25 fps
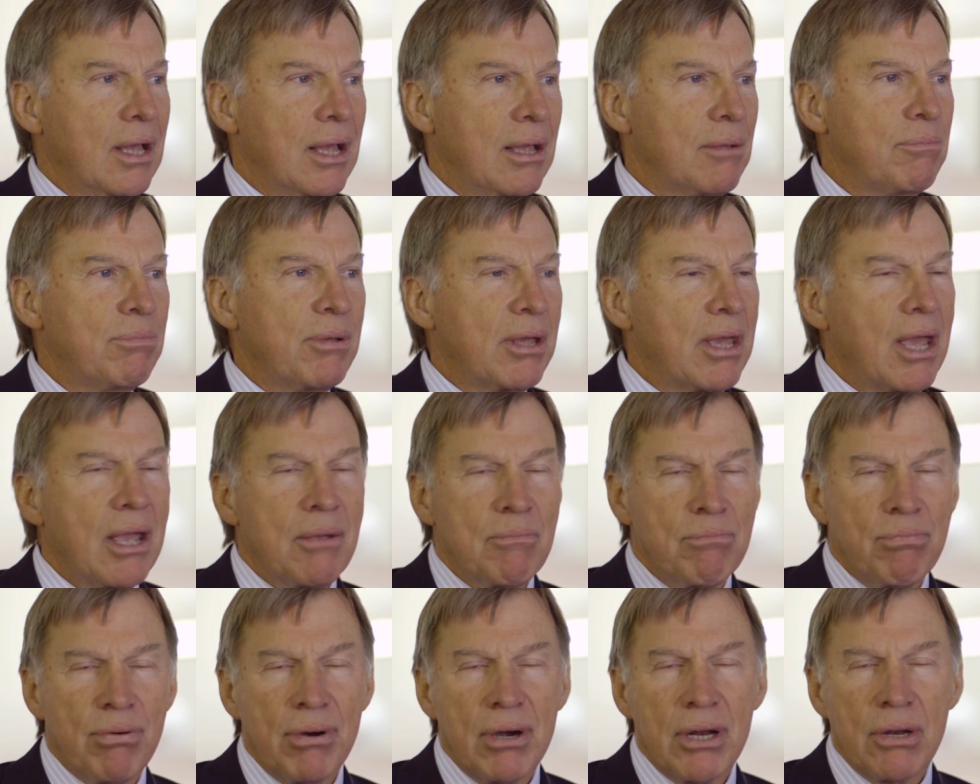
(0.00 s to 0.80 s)
it
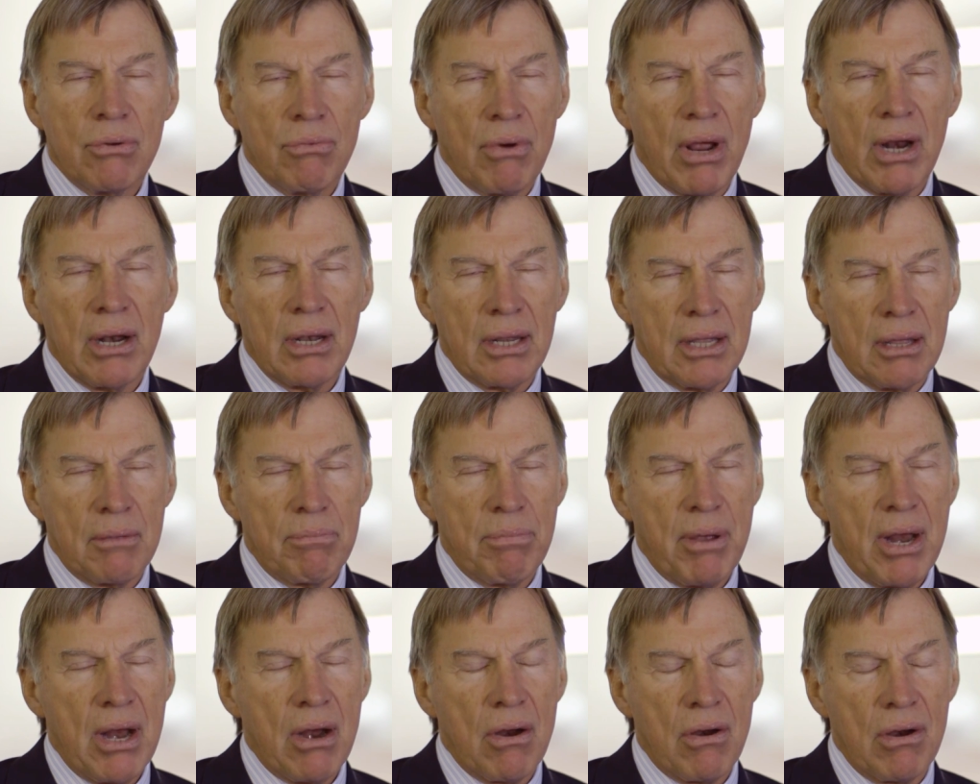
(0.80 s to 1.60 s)
became pretty readily
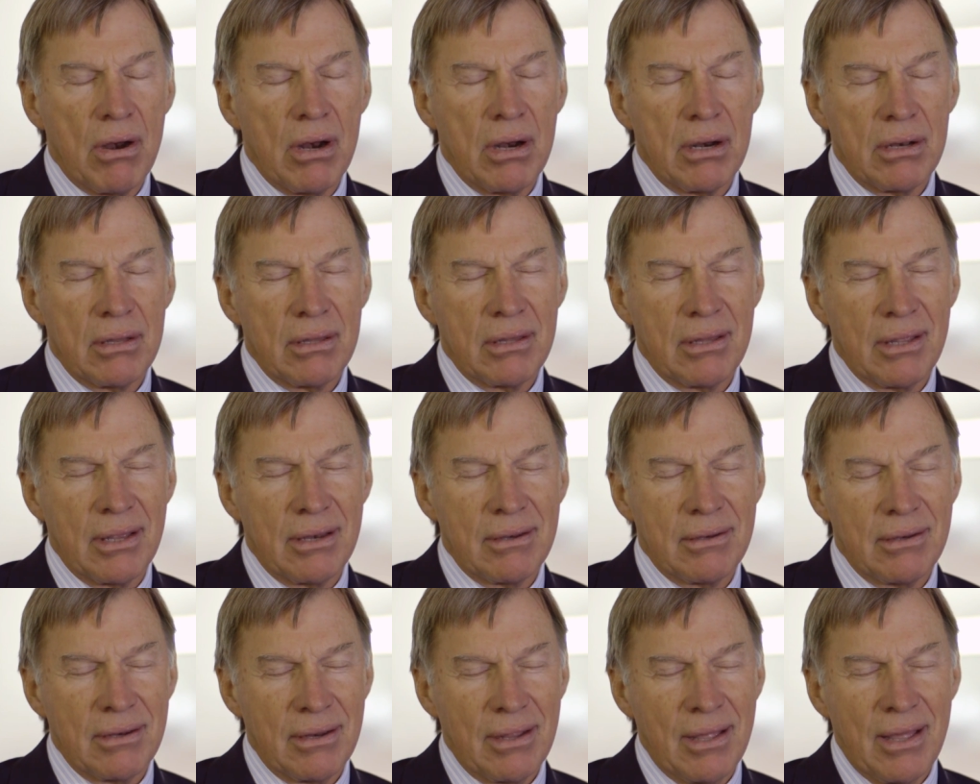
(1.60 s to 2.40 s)
apparent that